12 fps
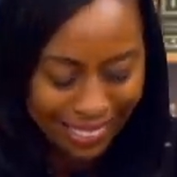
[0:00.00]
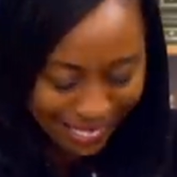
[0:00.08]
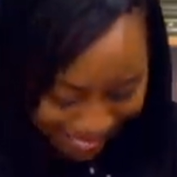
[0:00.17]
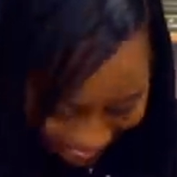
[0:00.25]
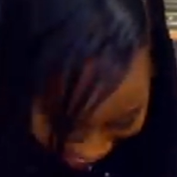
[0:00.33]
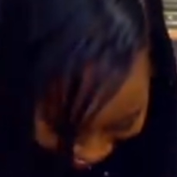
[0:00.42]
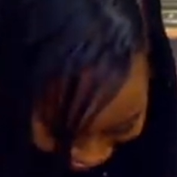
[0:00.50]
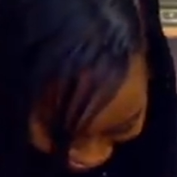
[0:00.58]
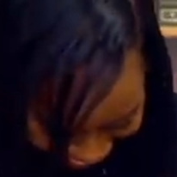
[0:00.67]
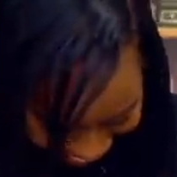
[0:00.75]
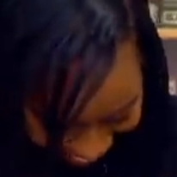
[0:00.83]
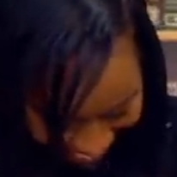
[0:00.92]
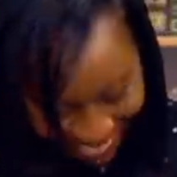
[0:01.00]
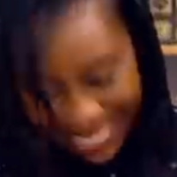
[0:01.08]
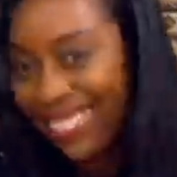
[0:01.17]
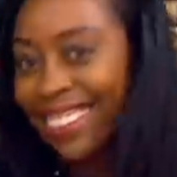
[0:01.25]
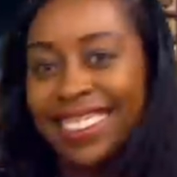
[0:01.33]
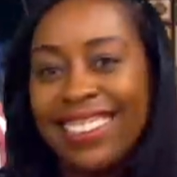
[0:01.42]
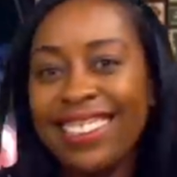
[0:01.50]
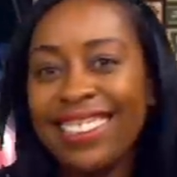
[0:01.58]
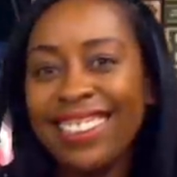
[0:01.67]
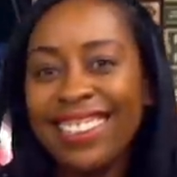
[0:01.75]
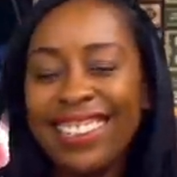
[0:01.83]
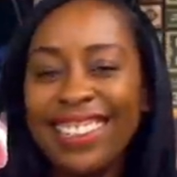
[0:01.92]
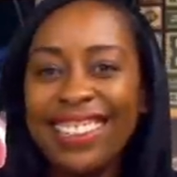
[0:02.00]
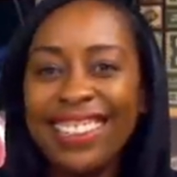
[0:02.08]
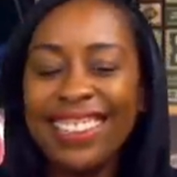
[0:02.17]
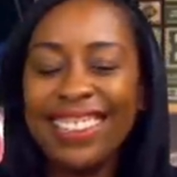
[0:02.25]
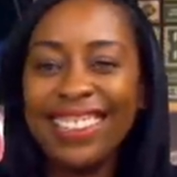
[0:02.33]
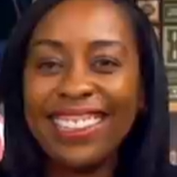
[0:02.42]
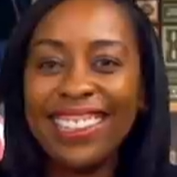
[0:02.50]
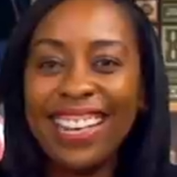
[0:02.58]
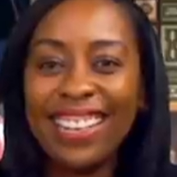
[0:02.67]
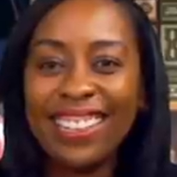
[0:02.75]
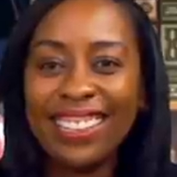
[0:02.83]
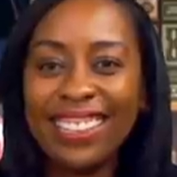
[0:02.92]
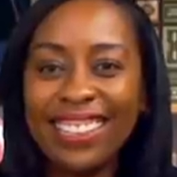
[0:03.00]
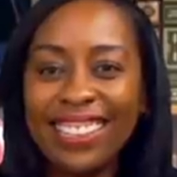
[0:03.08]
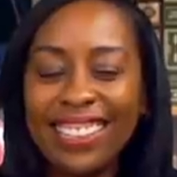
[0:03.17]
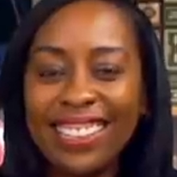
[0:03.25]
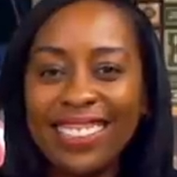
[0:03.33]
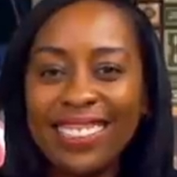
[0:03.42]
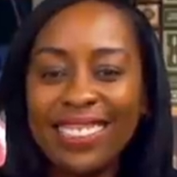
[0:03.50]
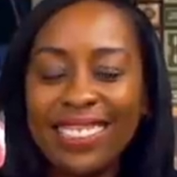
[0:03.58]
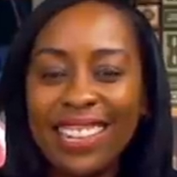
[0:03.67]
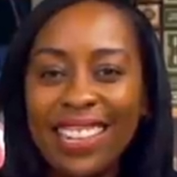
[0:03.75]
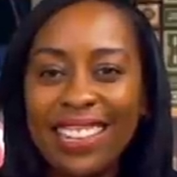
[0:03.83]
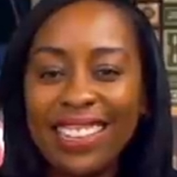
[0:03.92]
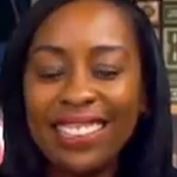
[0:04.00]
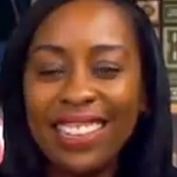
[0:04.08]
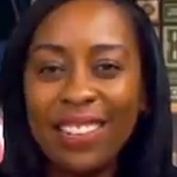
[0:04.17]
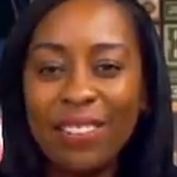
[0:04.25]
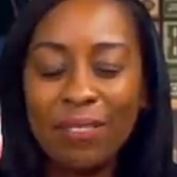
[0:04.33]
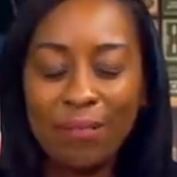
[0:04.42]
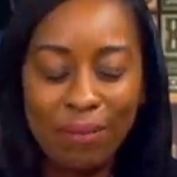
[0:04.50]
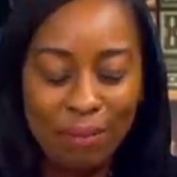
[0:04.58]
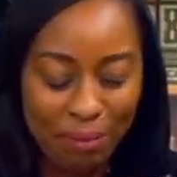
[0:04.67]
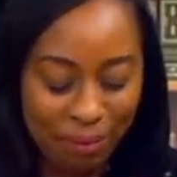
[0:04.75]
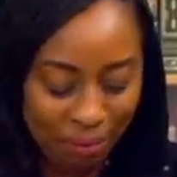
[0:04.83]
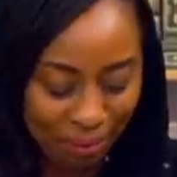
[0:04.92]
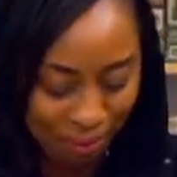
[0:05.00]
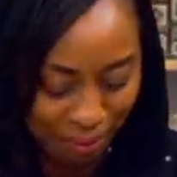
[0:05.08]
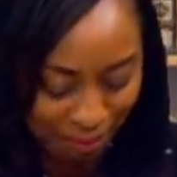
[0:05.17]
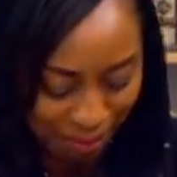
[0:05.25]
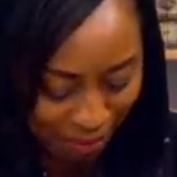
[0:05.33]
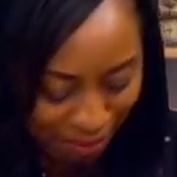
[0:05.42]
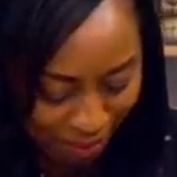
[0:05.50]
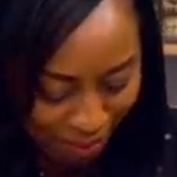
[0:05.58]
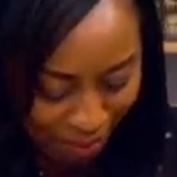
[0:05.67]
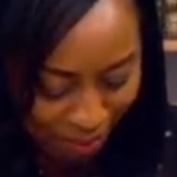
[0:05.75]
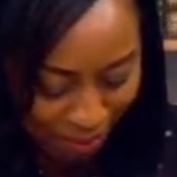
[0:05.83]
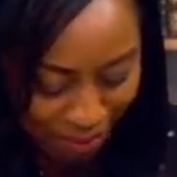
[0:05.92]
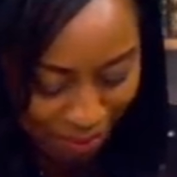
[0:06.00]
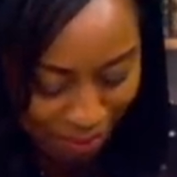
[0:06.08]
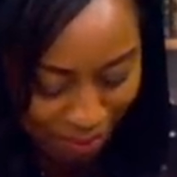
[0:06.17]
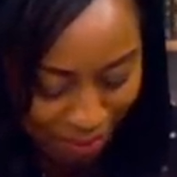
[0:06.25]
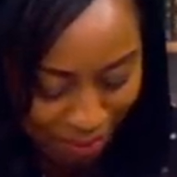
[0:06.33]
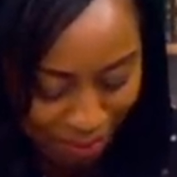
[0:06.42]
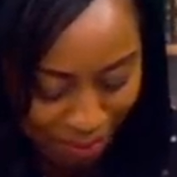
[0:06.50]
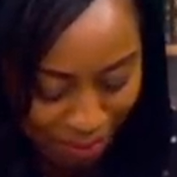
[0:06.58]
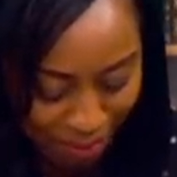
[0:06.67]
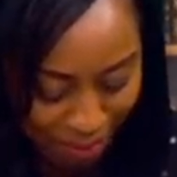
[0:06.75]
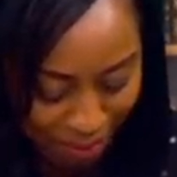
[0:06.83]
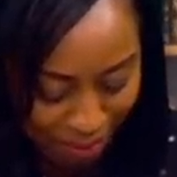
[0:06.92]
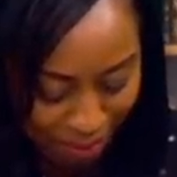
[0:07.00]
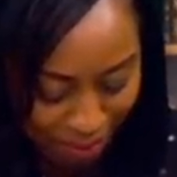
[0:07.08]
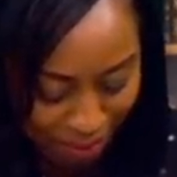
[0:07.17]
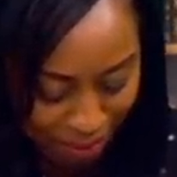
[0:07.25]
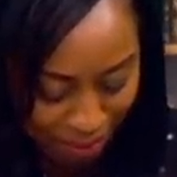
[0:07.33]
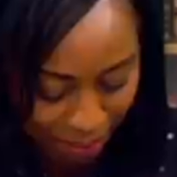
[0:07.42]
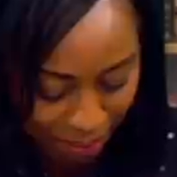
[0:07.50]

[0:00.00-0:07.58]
(silent)